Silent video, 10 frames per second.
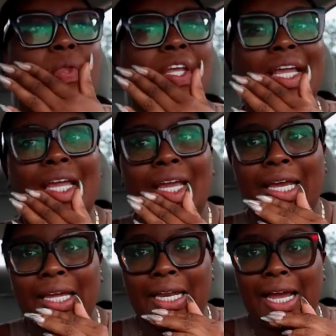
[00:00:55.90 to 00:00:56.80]

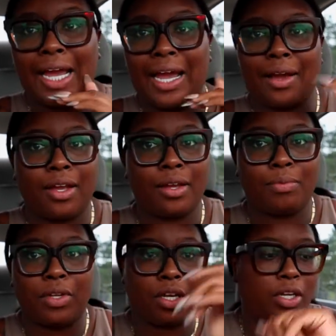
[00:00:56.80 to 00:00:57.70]
and I
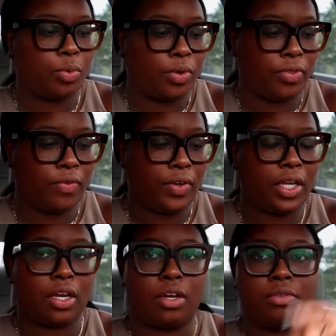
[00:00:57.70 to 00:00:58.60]
am done with the
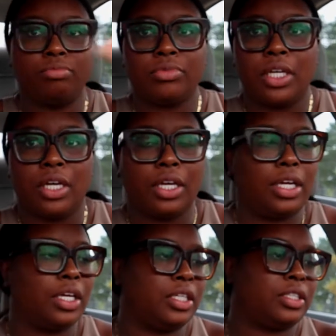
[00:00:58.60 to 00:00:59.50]
video.
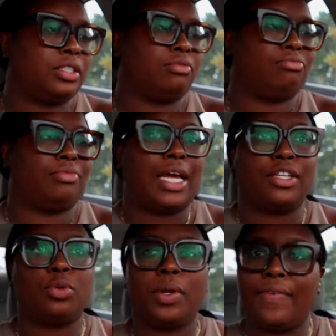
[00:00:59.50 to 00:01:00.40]
It is
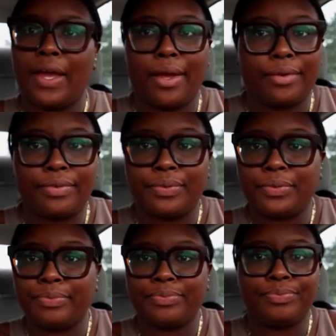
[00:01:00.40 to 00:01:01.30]

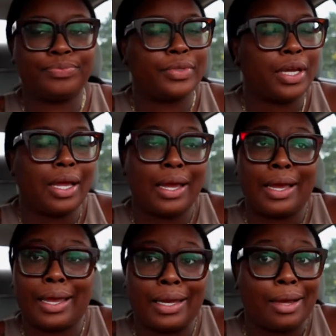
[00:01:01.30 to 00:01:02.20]
9.25
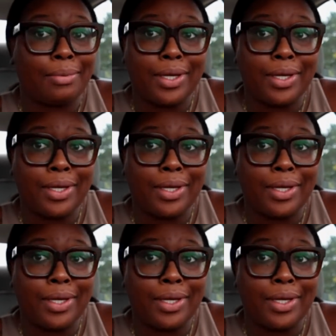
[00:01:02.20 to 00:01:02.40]
and I'm